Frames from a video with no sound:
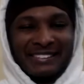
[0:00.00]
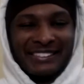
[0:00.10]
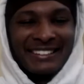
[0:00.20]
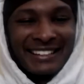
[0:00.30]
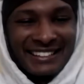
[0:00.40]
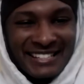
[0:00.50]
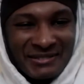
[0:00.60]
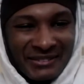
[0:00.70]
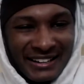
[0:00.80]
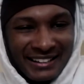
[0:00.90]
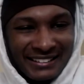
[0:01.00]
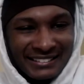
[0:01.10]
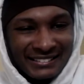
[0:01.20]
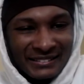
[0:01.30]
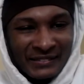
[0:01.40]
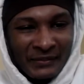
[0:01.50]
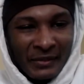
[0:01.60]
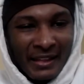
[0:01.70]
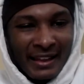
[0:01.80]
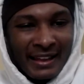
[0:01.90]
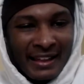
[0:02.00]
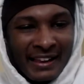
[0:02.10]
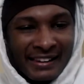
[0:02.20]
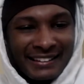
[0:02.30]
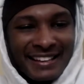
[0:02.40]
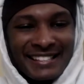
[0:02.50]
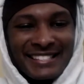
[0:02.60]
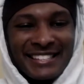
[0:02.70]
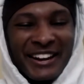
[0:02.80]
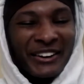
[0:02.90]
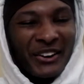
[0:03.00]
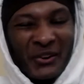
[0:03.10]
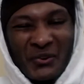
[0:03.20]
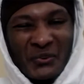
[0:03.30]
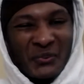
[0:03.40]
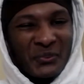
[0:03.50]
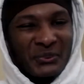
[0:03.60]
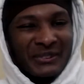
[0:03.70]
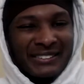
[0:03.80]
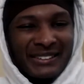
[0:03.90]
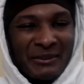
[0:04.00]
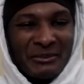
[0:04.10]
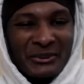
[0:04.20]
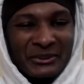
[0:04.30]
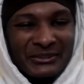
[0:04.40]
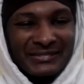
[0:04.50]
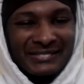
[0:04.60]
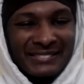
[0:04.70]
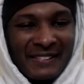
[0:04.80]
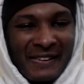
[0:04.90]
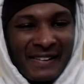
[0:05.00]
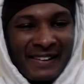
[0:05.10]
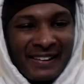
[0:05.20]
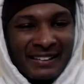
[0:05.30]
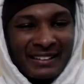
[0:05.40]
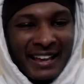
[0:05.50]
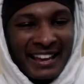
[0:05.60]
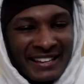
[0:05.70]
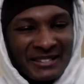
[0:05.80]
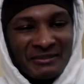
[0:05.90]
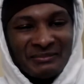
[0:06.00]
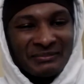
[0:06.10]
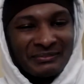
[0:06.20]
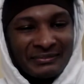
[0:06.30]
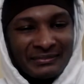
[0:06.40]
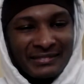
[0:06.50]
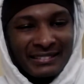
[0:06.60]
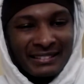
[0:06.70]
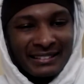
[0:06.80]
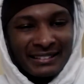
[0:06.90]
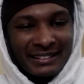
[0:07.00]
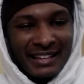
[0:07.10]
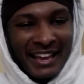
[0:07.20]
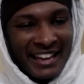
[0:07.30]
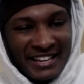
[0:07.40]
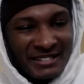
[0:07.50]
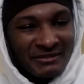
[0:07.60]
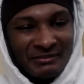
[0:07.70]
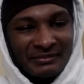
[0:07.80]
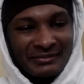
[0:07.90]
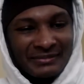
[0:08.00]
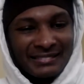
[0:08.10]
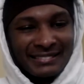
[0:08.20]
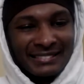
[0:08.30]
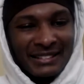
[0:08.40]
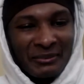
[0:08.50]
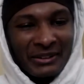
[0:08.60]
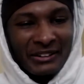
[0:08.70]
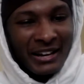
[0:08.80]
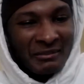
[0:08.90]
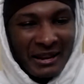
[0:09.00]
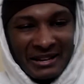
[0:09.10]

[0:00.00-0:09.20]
Look at this, bruh. Yes, sir. Ooh. Come on. Heem? Heem? Come here. Heem.